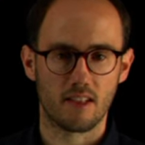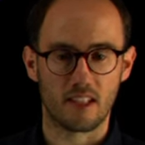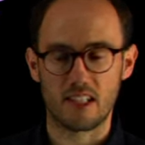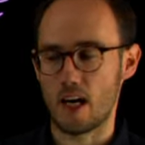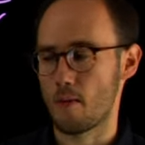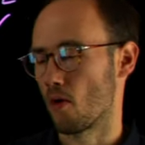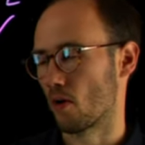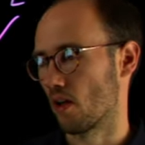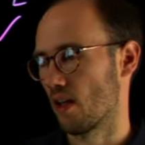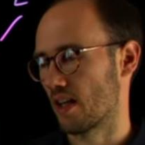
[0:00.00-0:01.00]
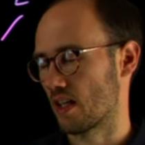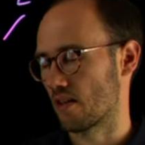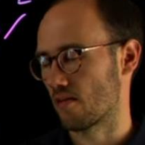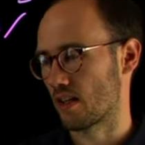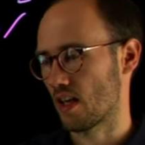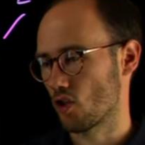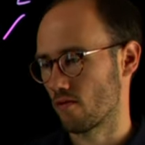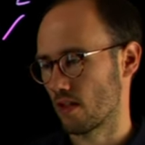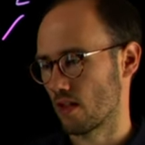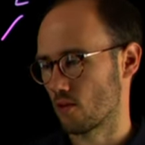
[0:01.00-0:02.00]
car model identification
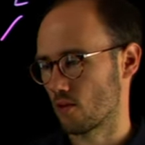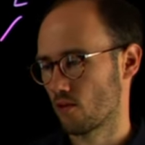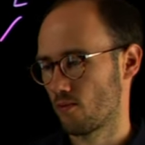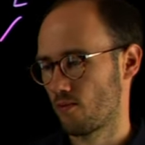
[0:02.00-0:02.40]
videos.